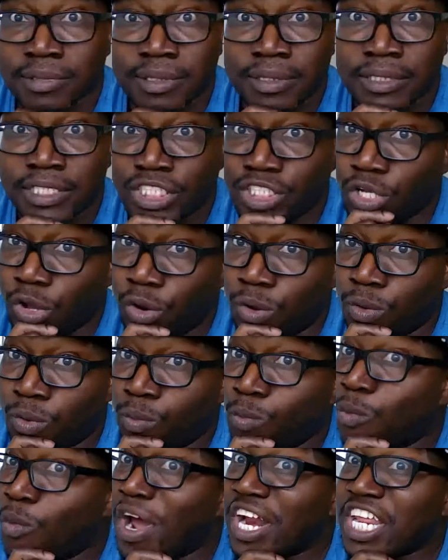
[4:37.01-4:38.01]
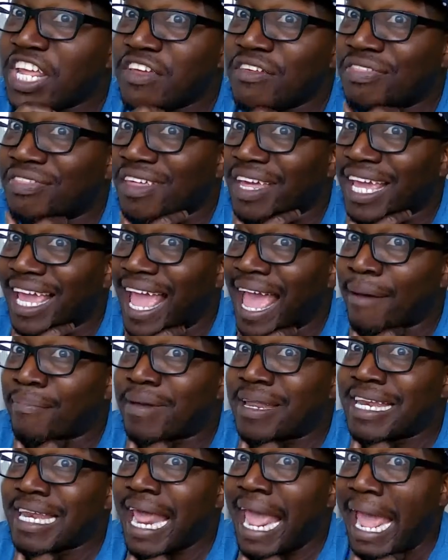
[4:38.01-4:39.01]
So what do you think
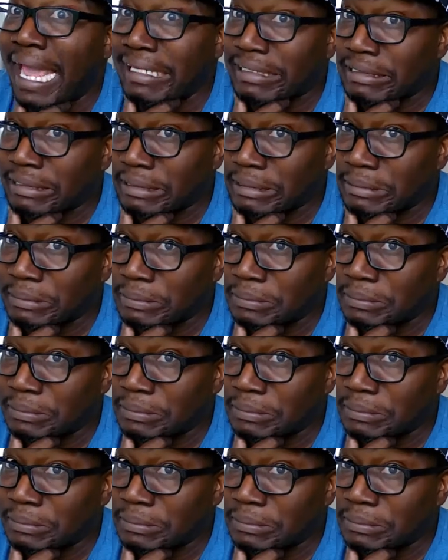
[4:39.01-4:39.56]
happened next?